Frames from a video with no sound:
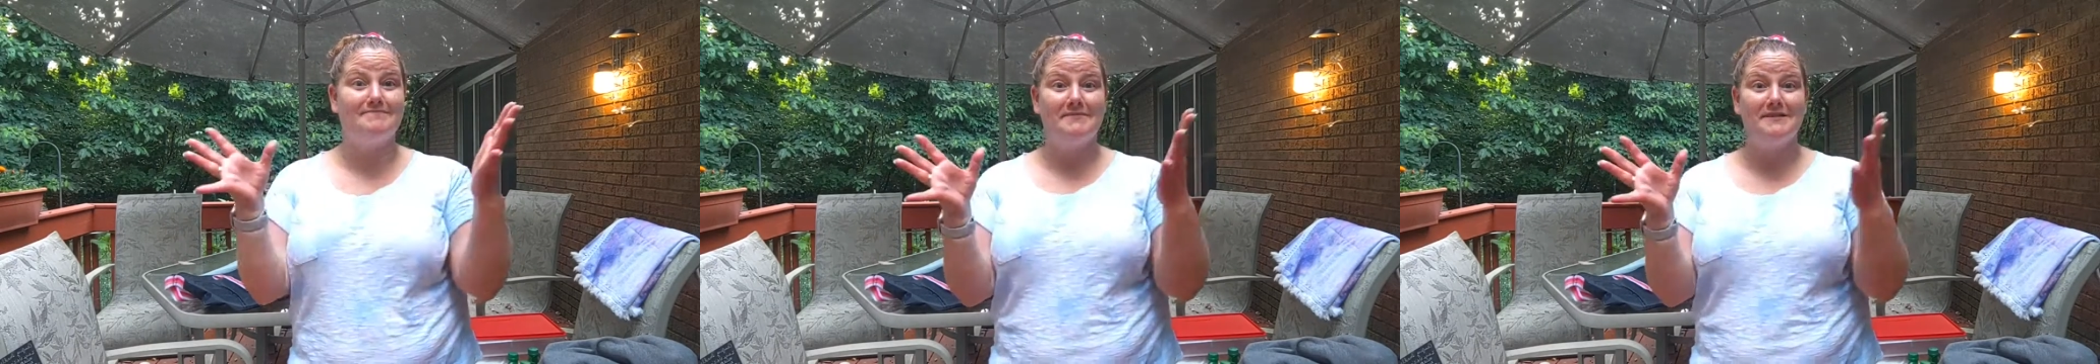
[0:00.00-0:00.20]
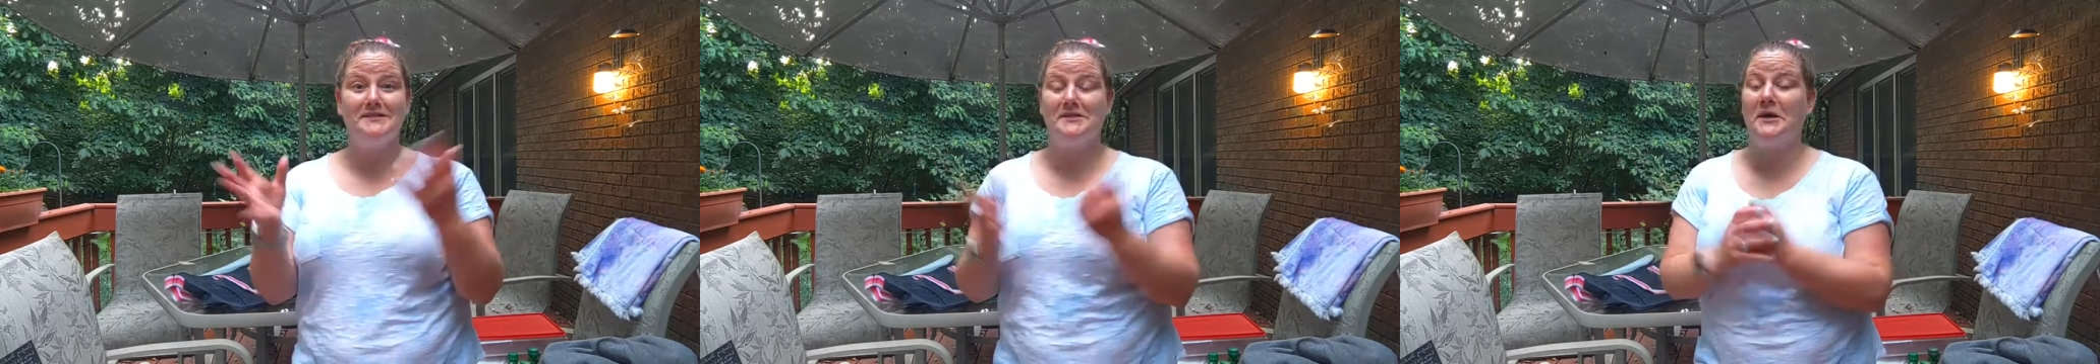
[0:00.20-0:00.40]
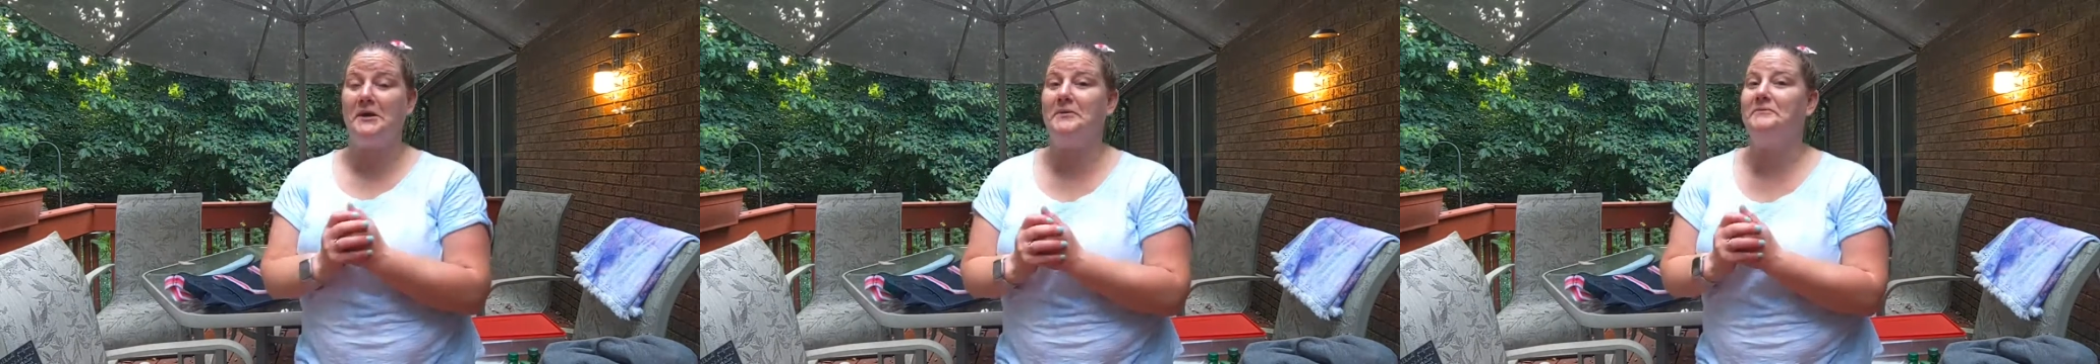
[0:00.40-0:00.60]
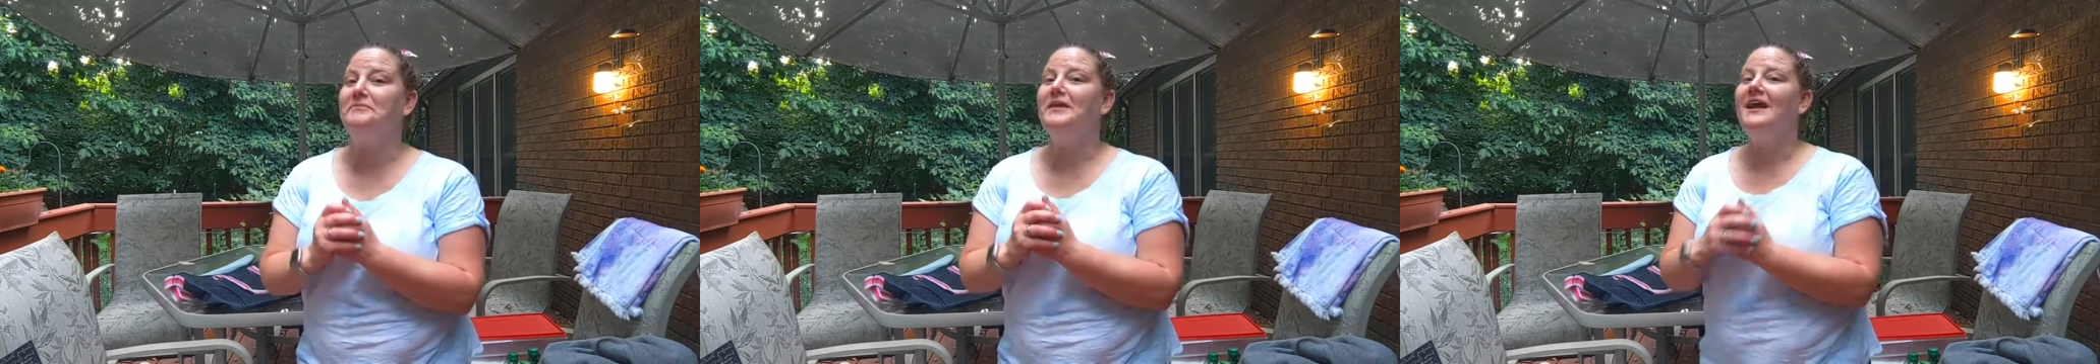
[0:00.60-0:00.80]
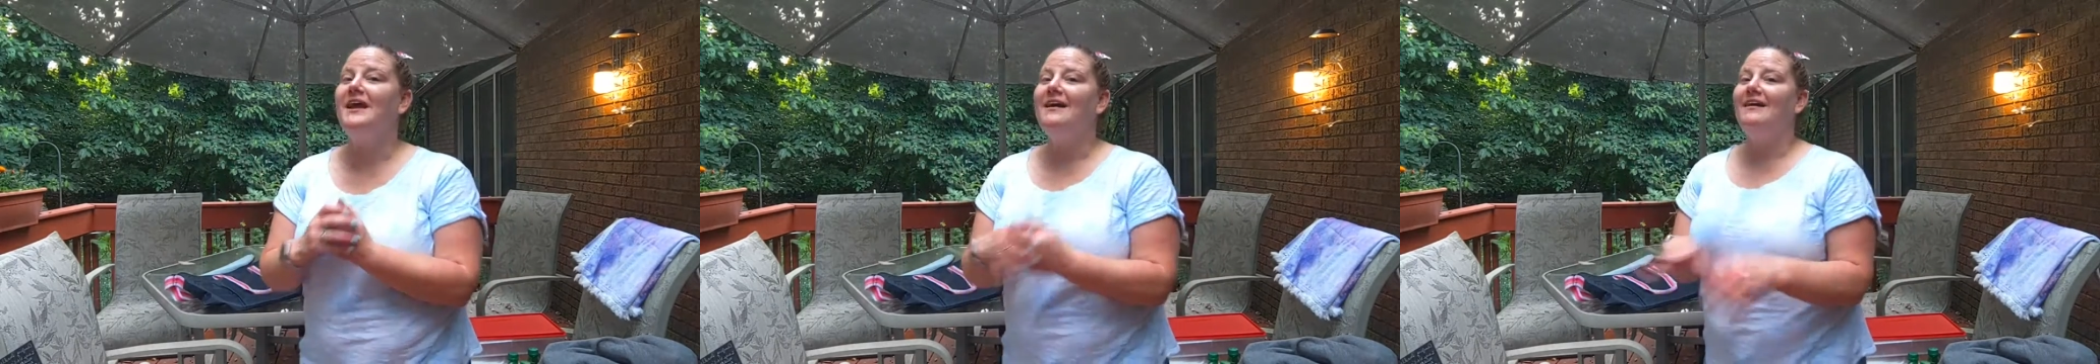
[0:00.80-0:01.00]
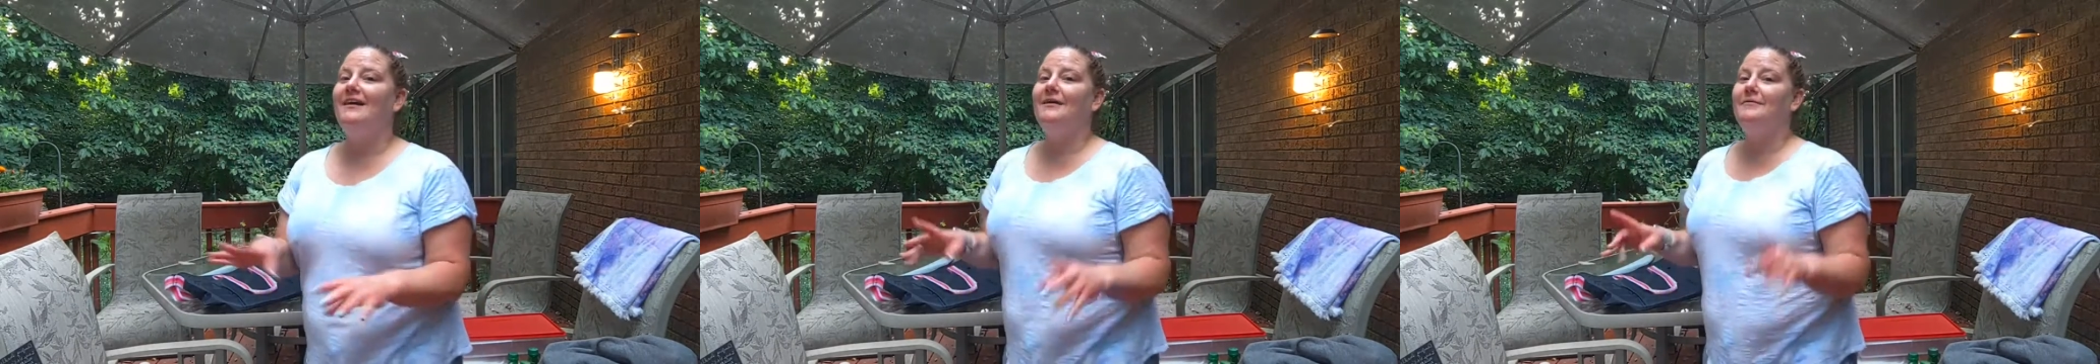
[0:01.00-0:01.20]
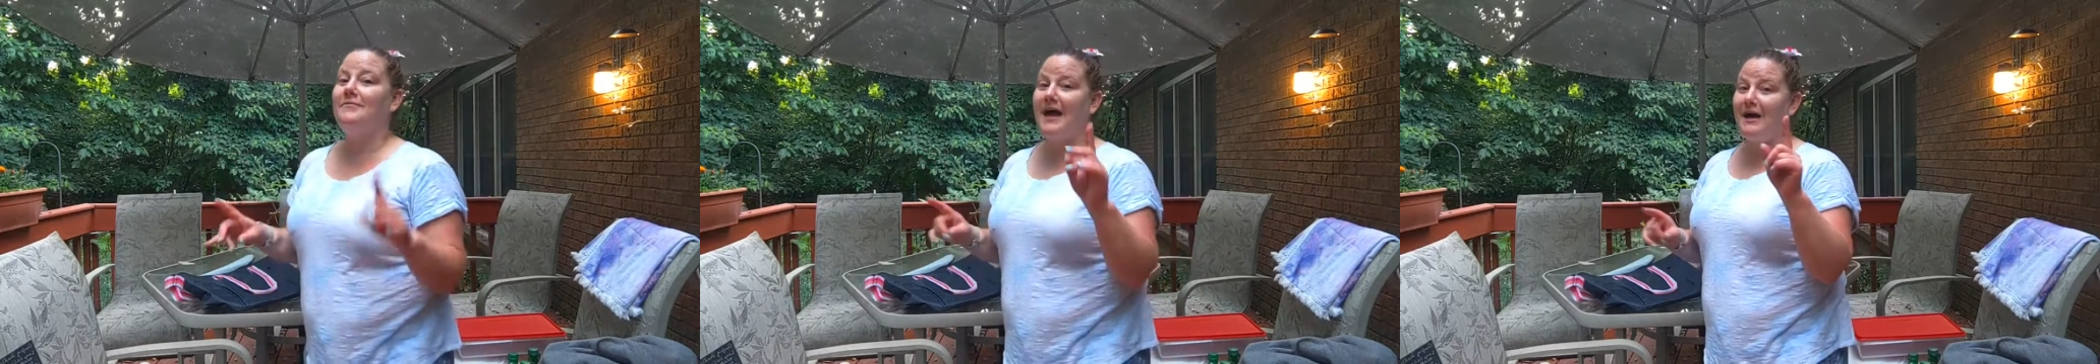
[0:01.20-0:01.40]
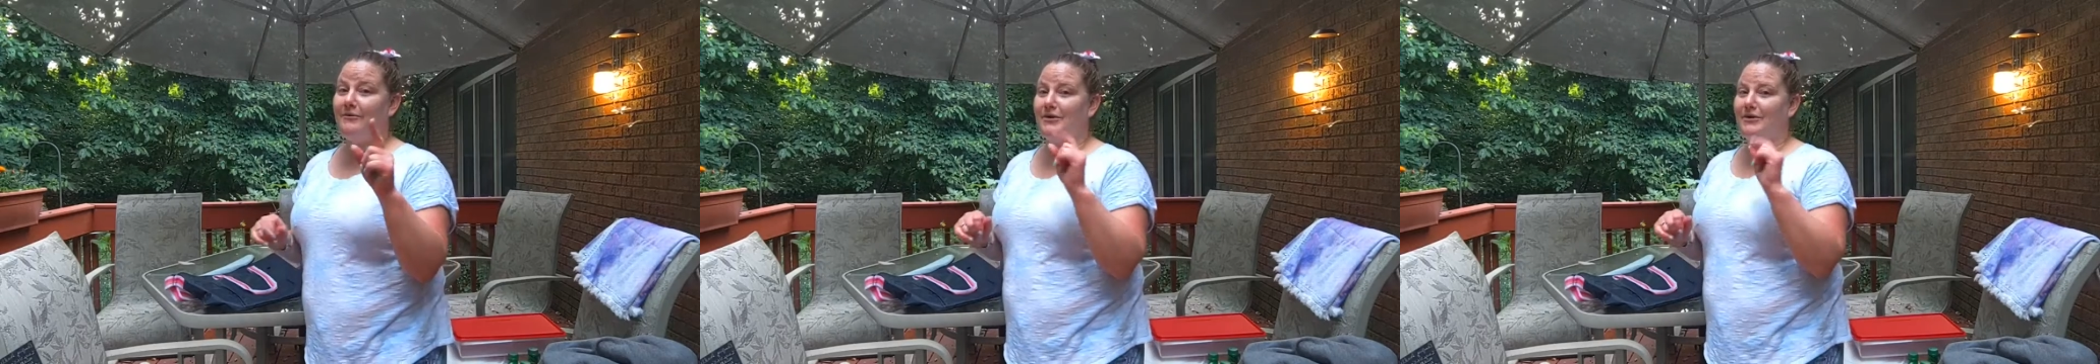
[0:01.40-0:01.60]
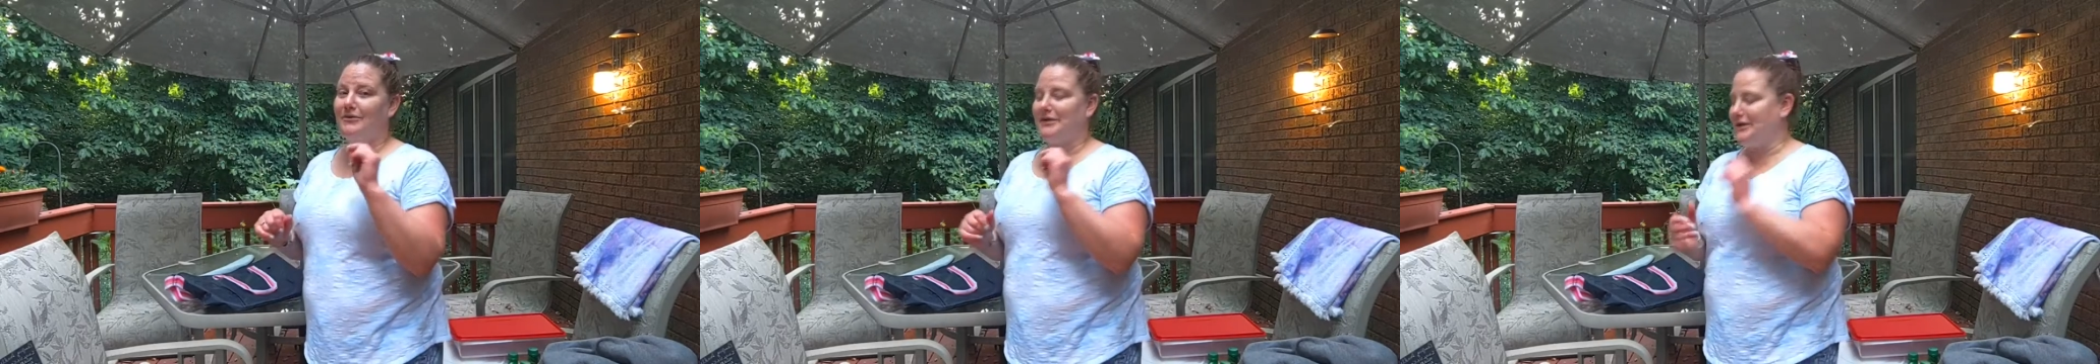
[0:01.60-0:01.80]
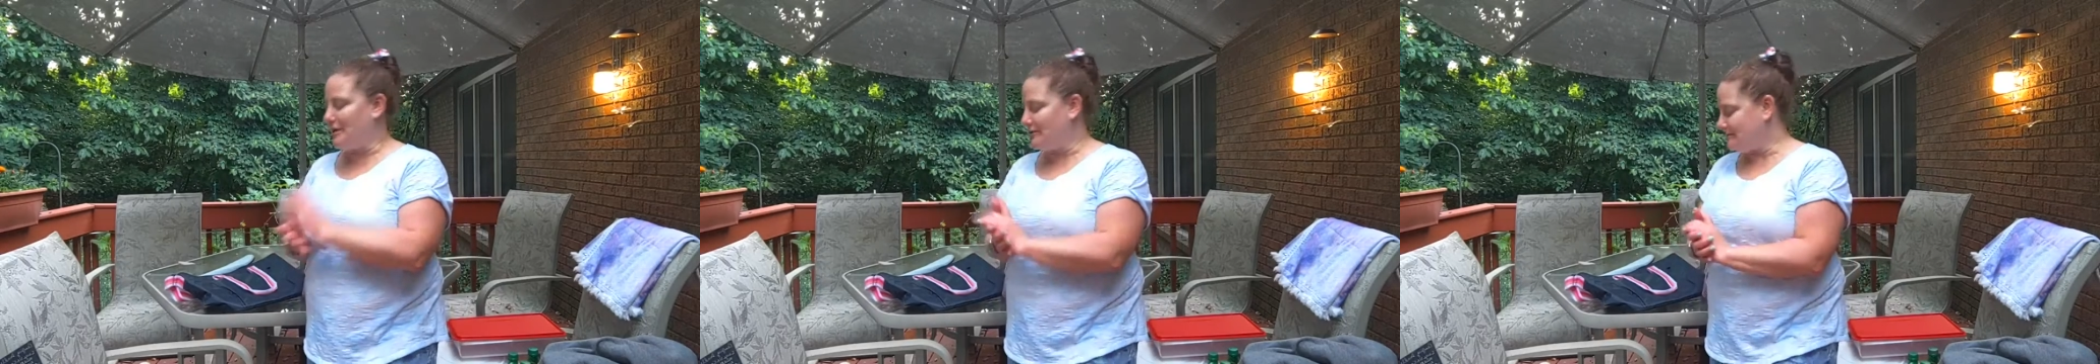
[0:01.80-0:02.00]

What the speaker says: So that we already know.